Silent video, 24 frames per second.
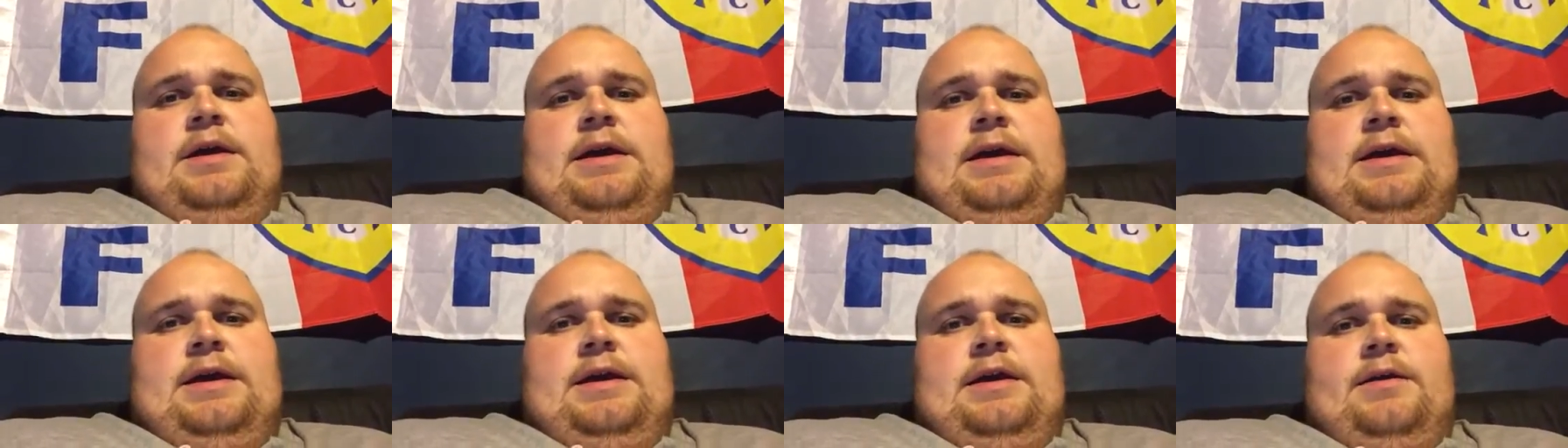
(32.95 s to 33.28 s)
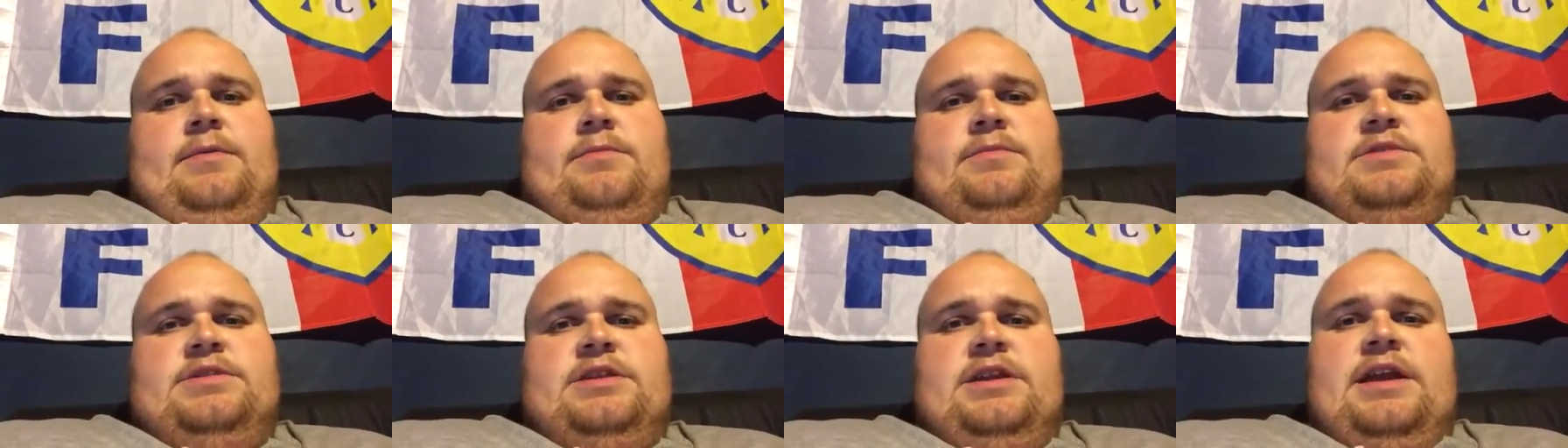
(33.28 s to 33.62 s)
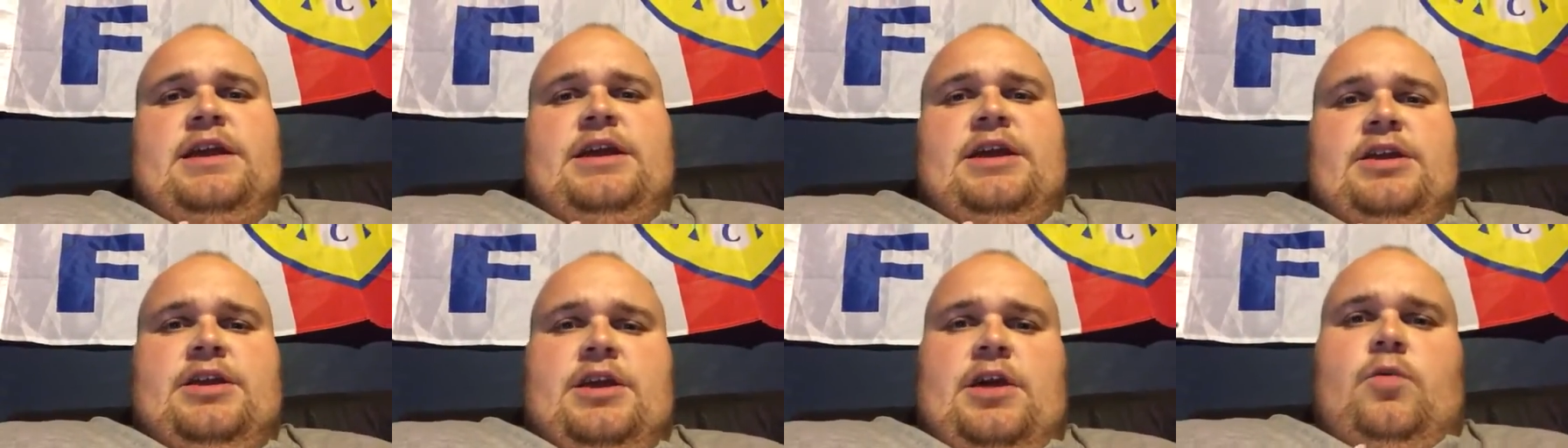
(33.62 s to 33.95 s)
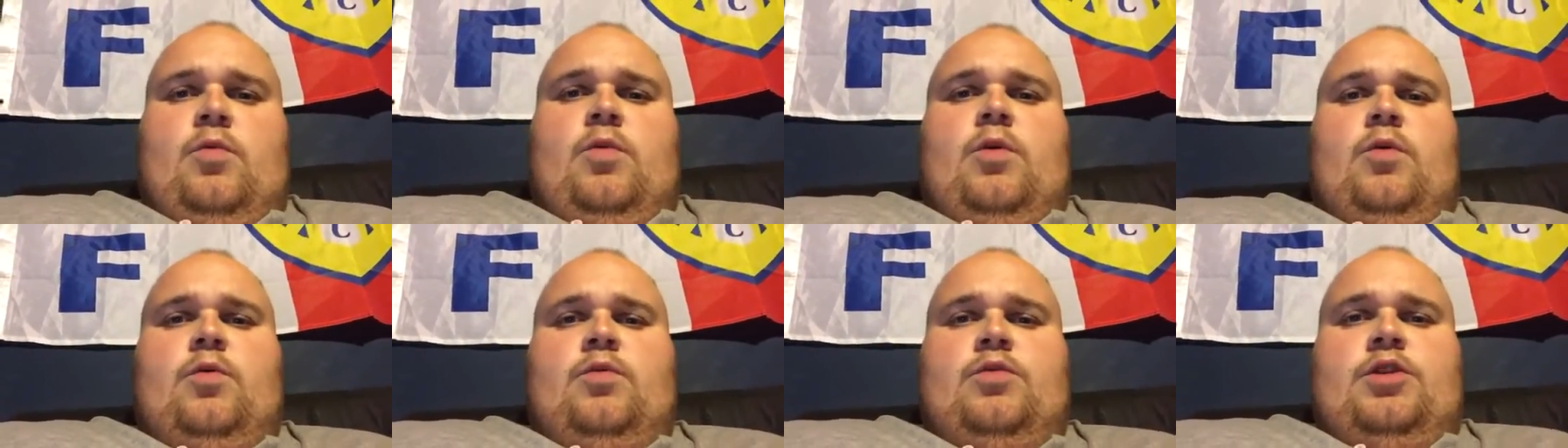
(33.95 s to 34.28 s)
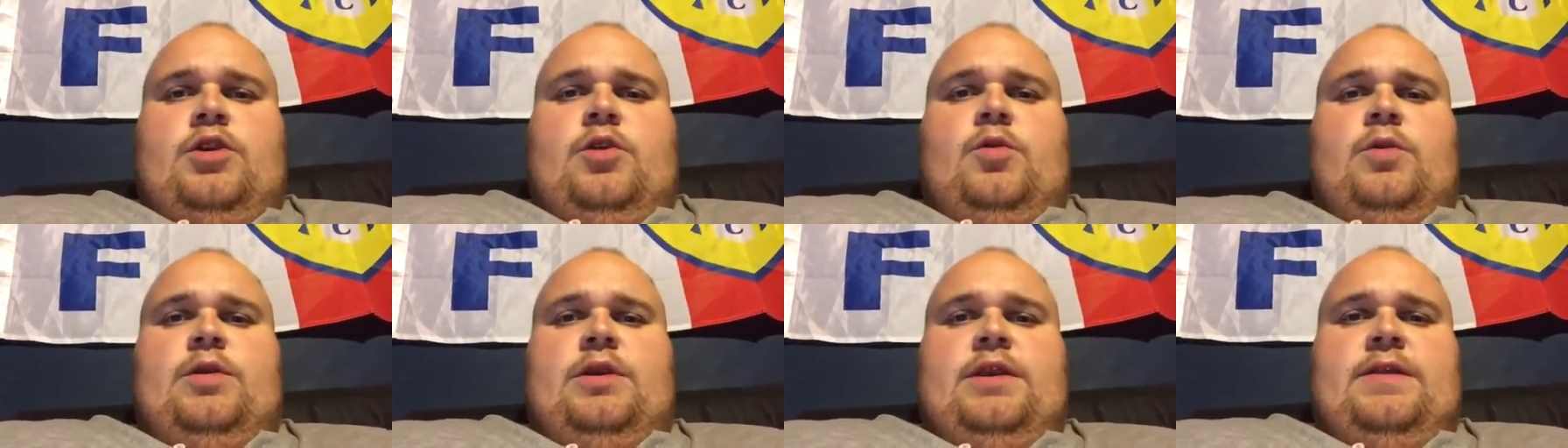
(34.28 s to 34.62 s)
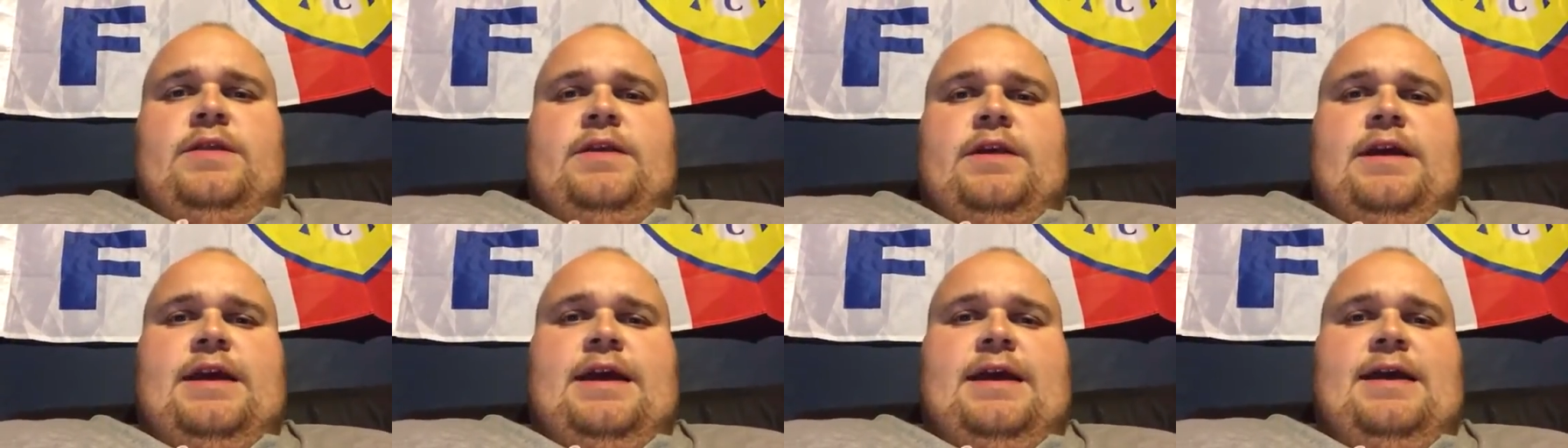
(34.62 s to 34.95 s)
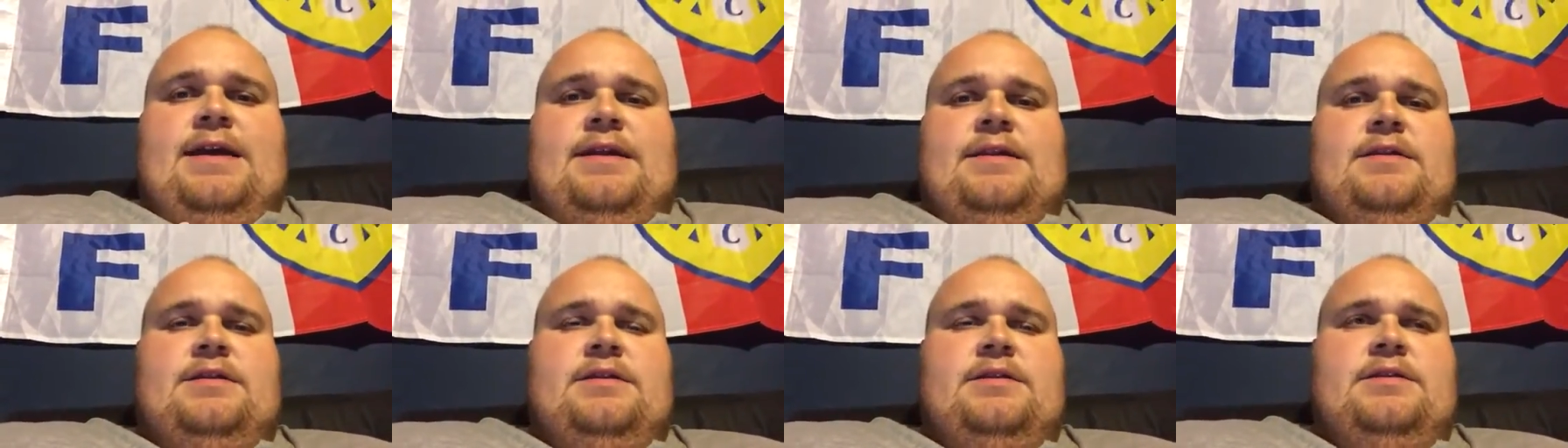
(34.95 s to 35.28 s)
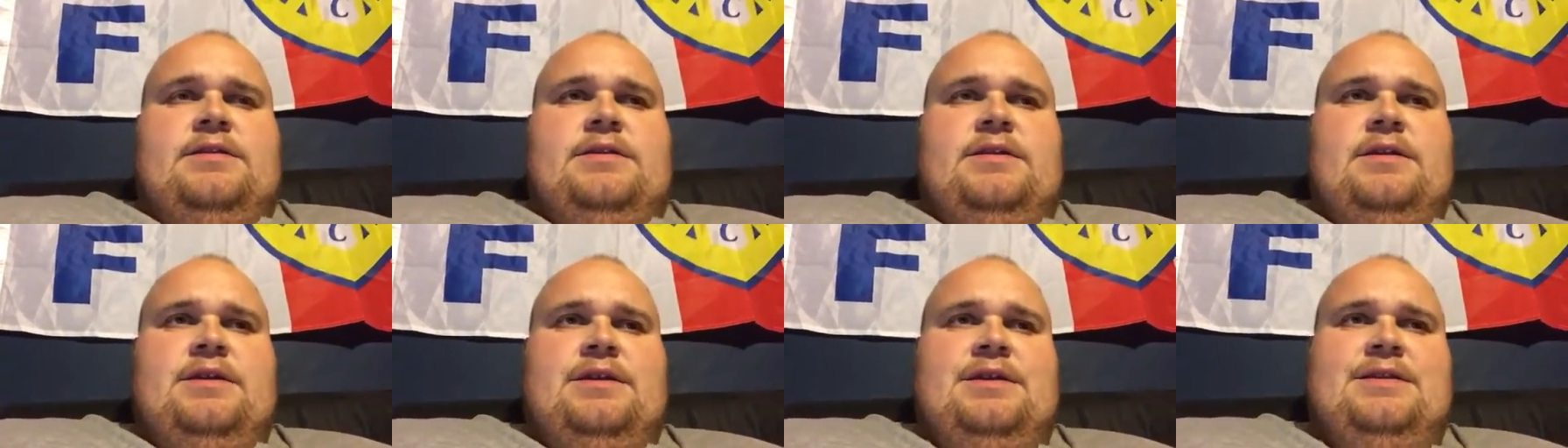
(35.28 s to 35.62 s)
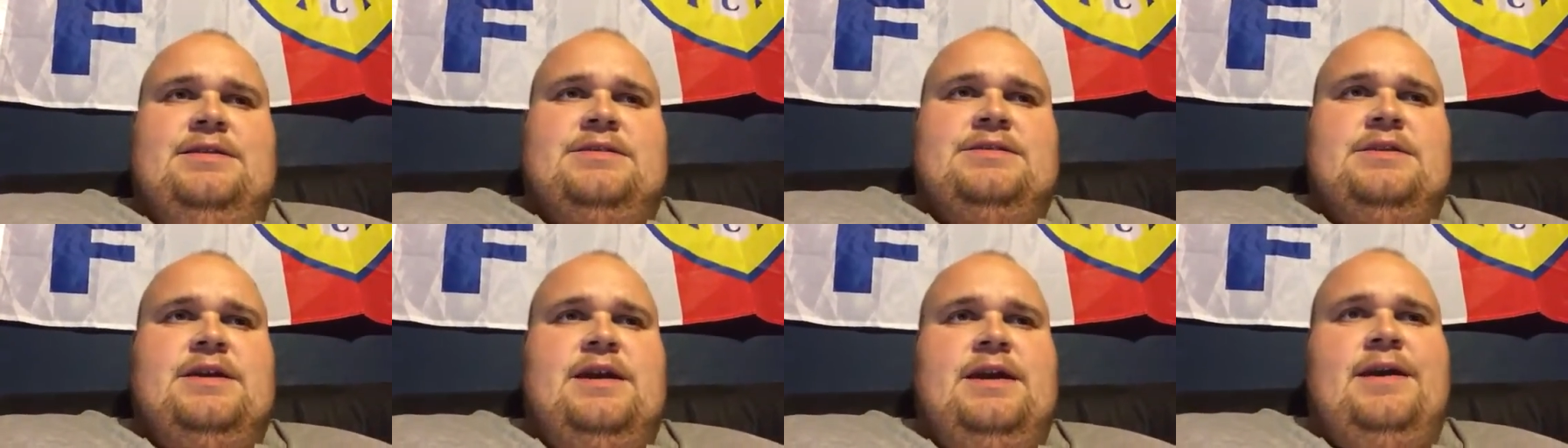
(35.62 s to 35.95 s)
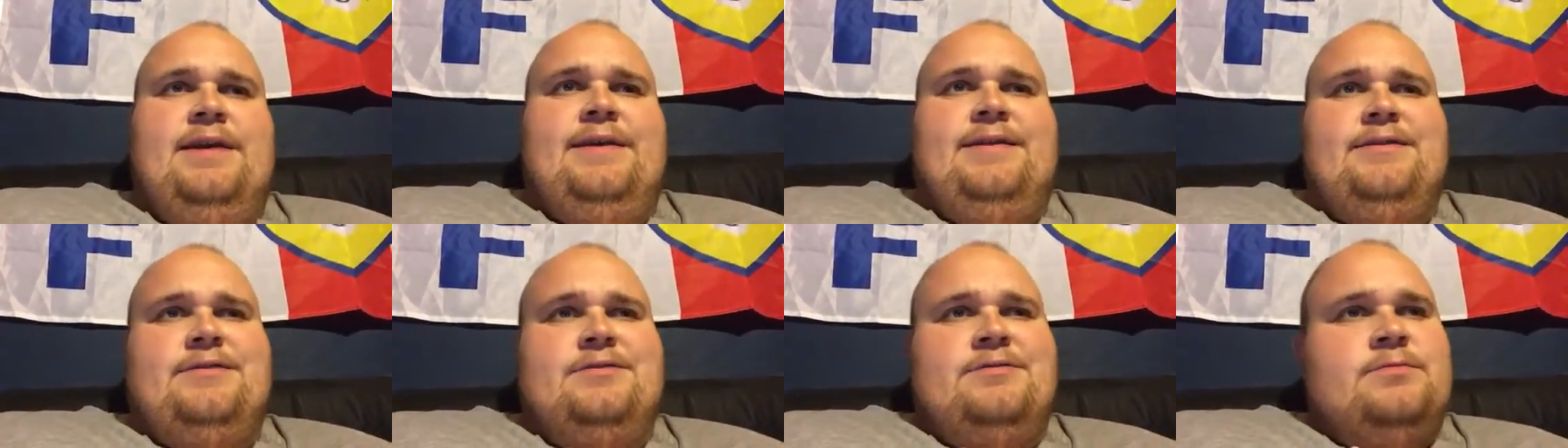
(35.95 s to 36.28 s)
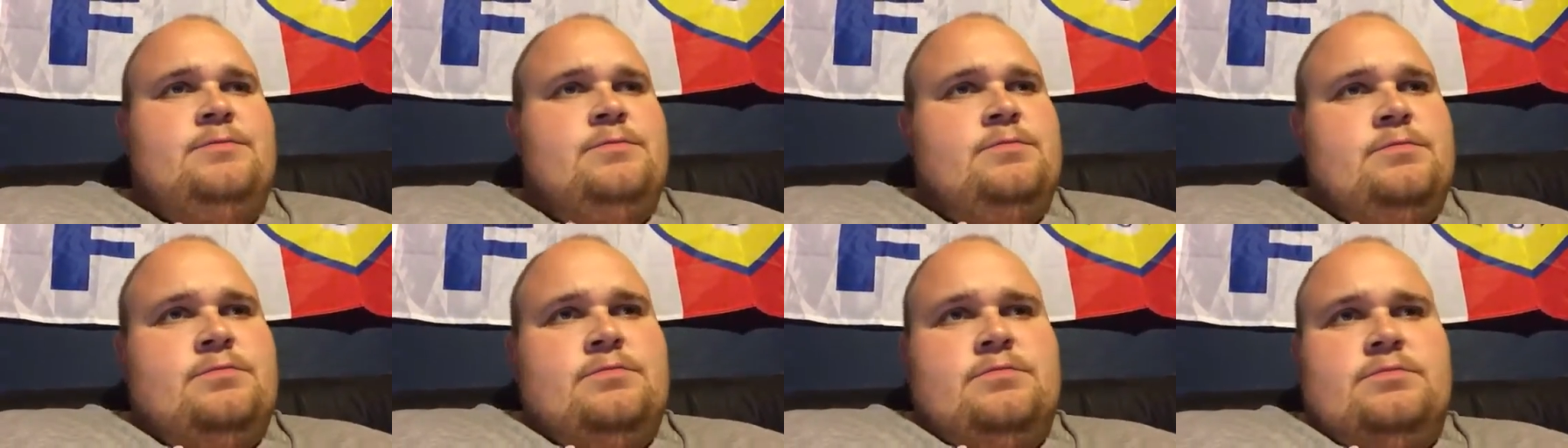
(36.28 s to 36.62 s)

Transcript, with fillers: um, to let you know what we're doing in the garden is getting